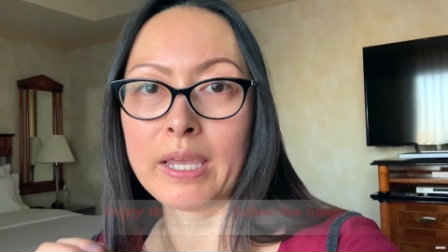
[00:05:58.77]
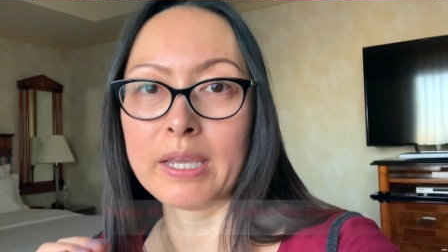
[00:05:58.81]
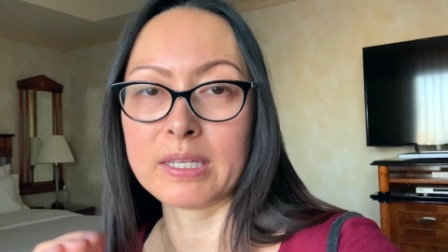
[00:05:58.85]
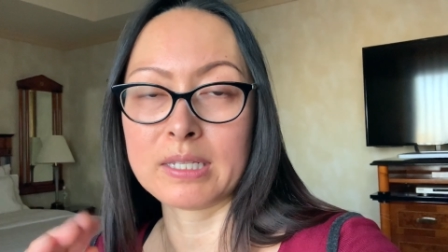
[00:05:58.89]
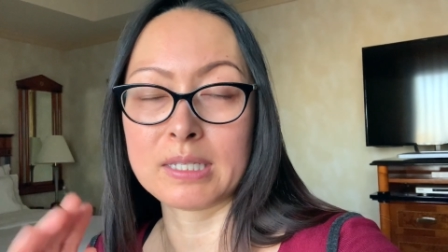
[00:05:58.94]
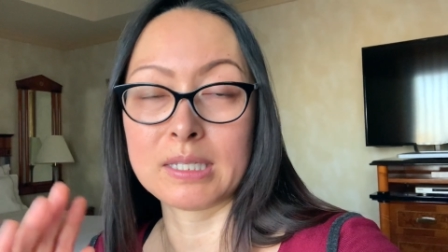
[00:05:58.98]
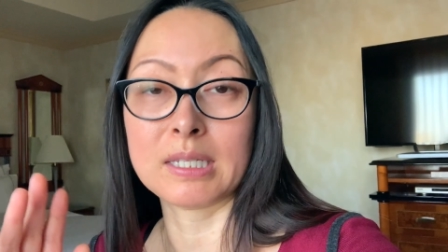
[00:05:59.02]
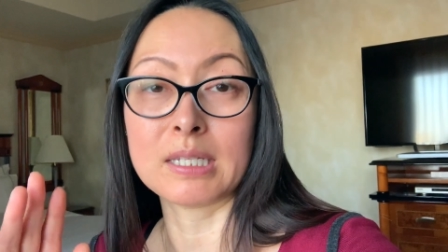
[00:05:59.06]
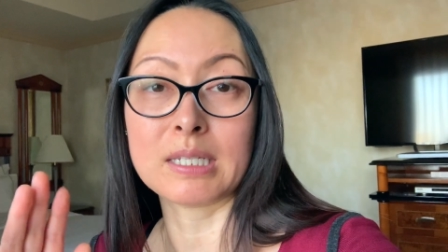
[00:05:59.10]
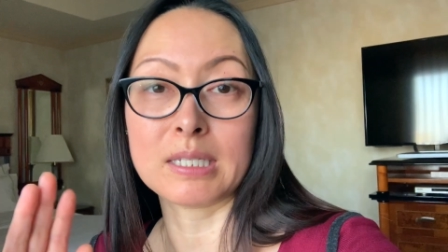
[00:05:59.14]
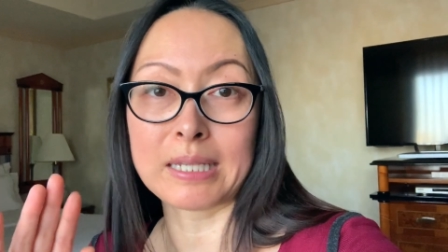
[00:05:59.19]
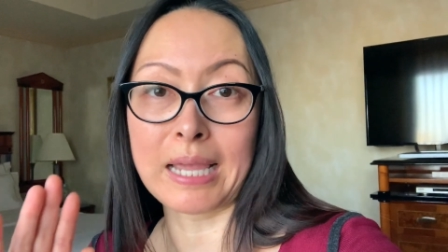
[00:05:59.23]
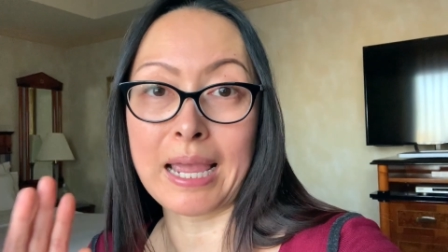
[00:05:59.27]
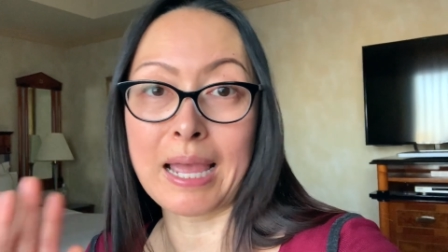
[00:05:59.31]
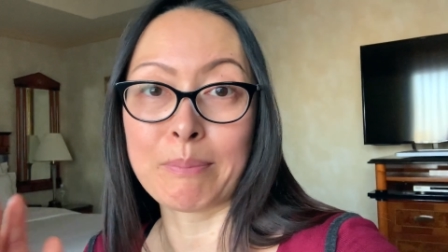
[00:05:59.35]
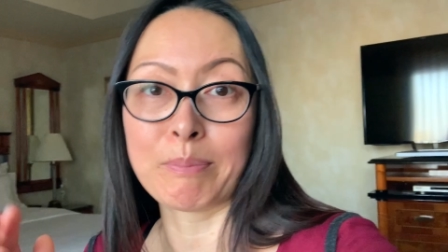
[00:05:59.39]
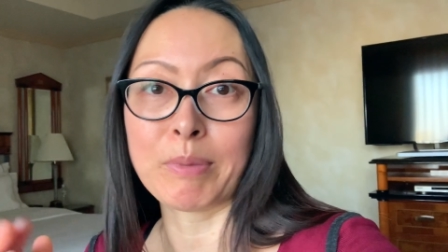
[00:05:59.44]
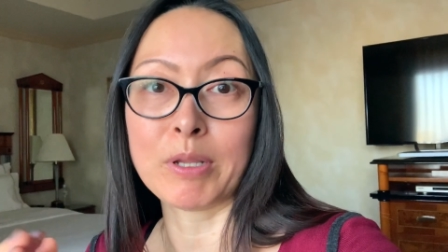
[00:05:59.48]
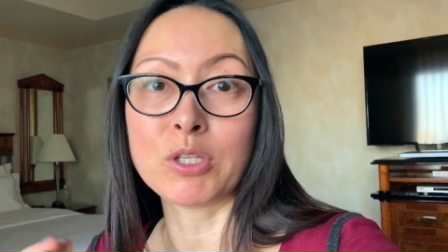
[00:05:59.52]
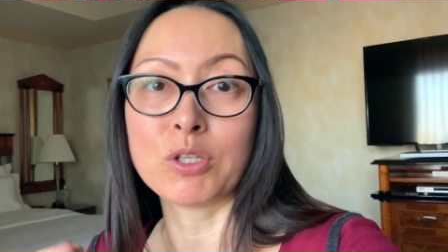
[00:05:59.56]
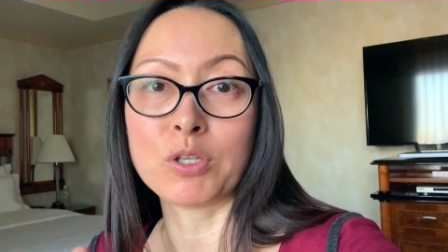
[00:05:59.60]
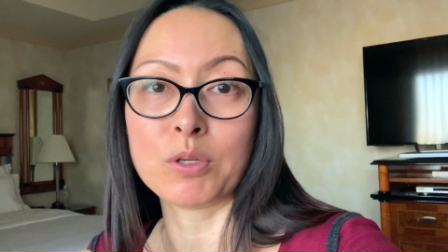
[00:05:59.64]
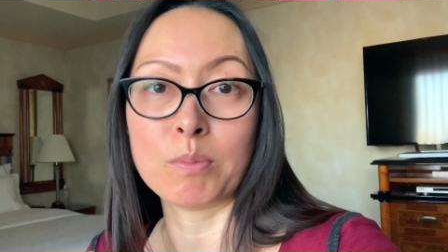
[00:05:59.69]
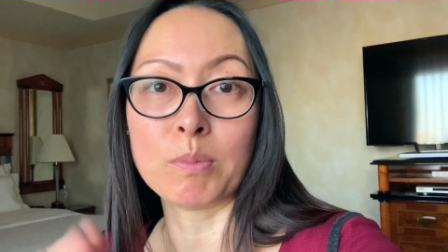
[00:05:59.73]
because this
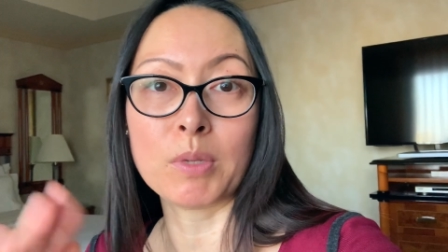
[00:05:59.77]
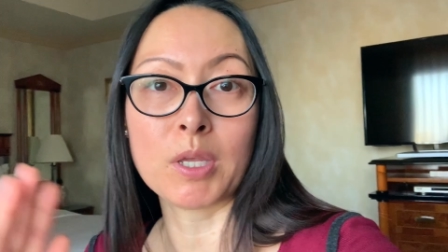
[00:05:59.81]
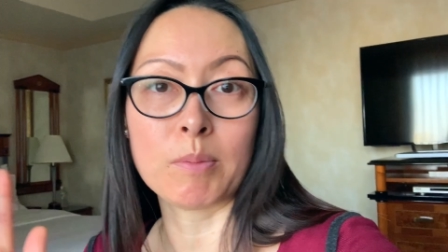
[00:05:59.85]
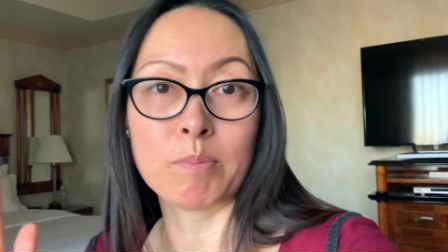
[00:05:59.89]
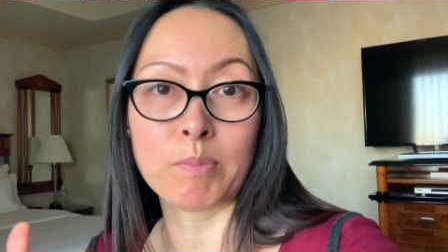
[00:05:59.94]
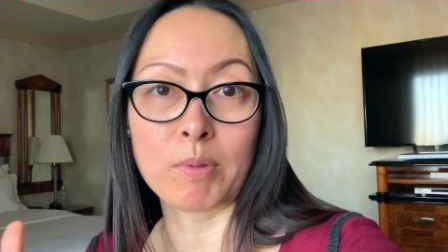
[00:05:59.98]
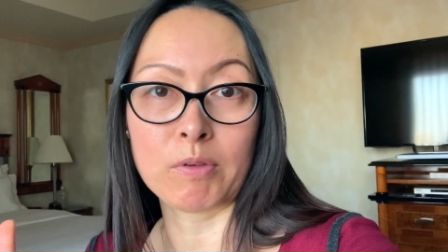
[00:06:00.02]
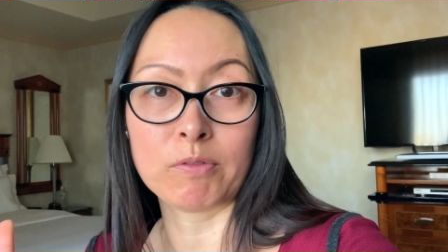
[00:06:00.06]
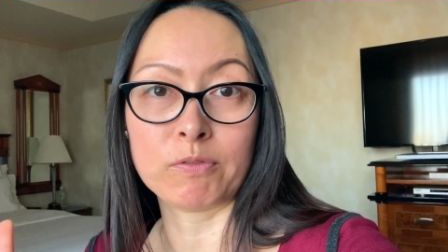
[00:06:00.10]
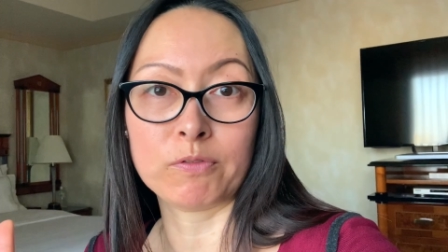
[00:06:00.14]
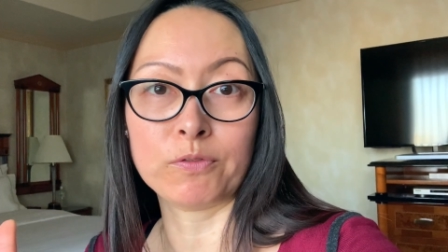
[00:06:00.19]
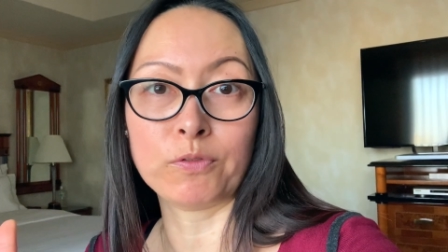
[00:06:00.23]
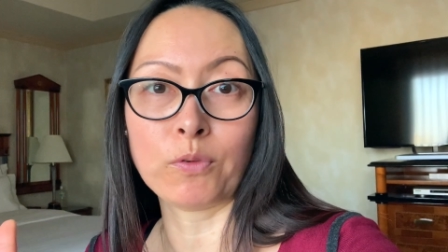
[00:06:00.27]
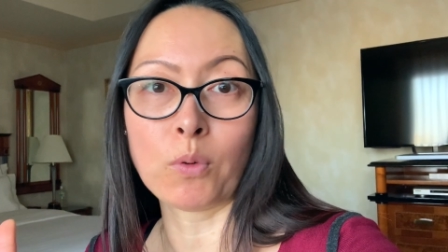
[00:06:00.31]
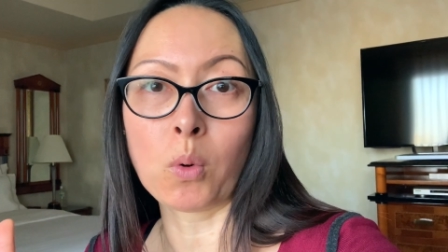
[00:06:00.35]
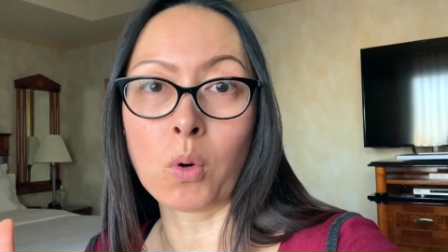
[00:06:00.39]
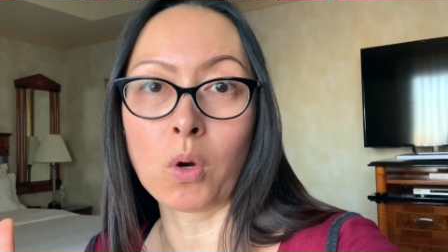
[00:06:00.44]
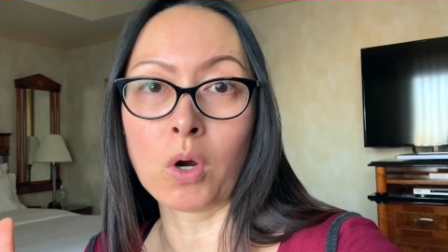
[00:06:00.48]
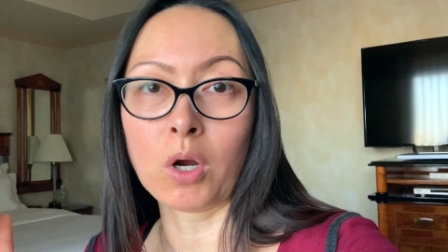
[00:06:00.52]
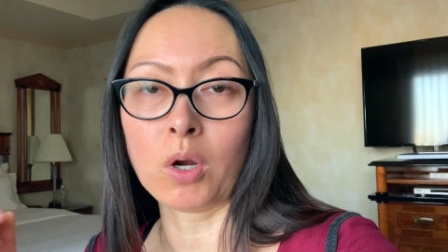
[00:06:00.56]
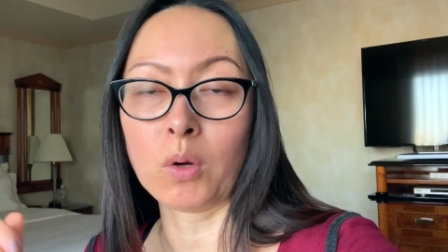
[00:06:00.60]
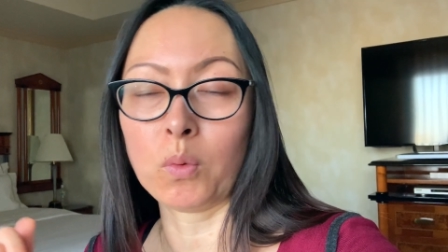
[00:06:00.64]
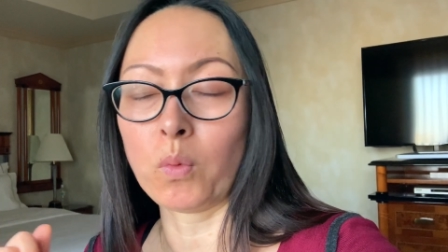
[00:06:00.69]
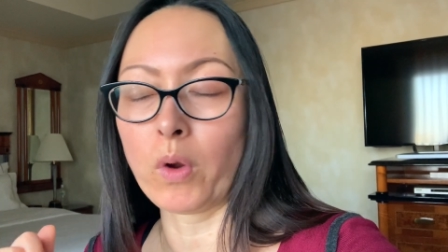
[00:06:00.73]
happened to me before